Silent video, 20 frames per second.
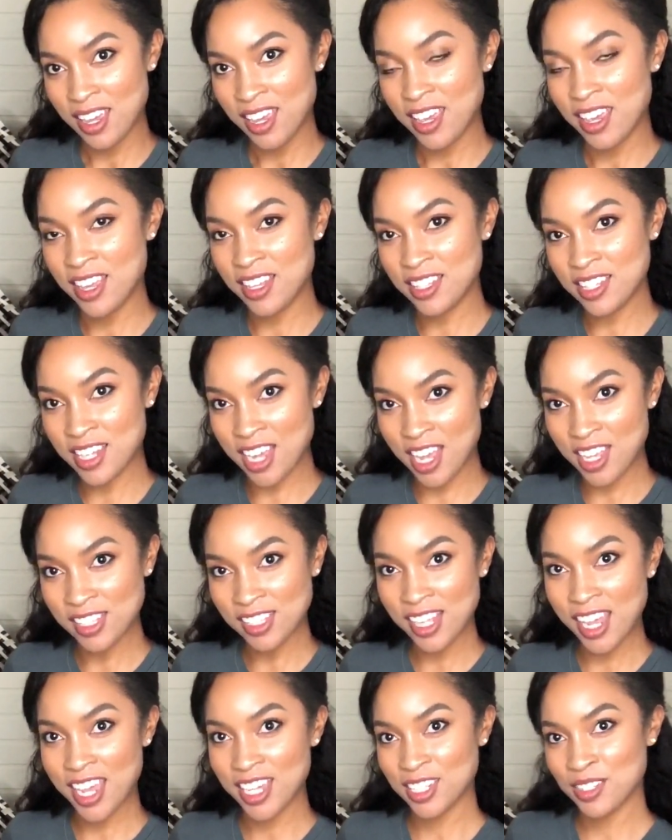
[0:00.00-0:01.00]
It does
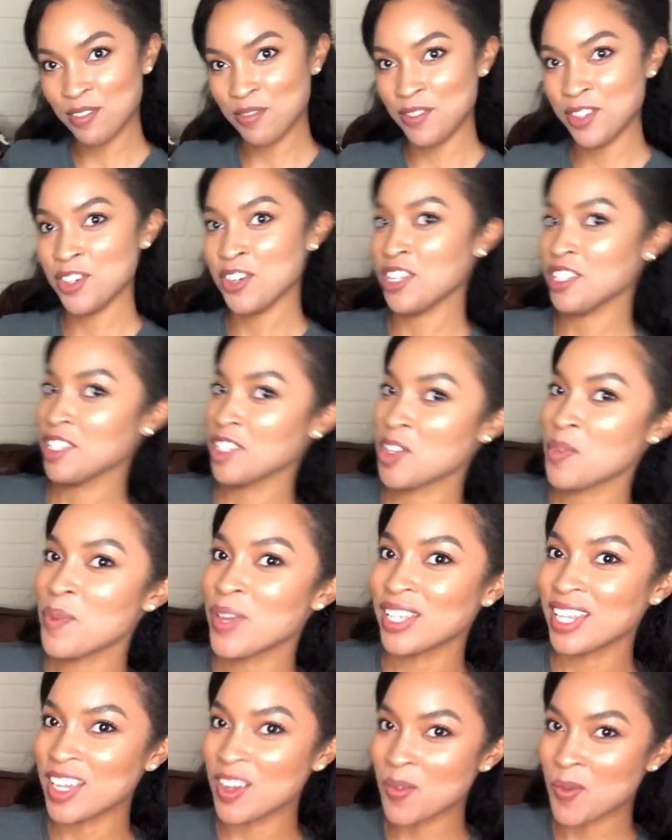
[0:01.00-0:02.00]
kind of feel a little
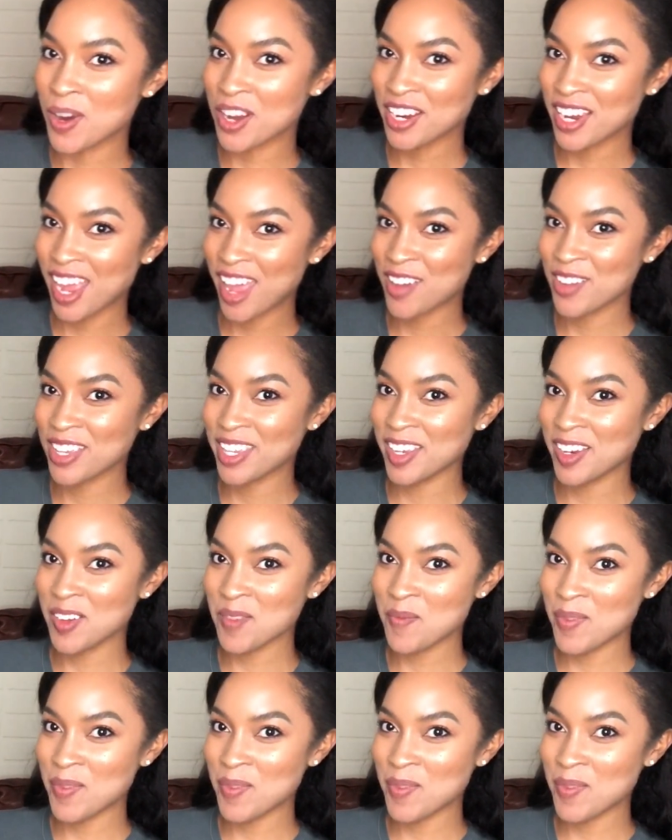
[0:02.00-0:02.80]
bit like workout gear,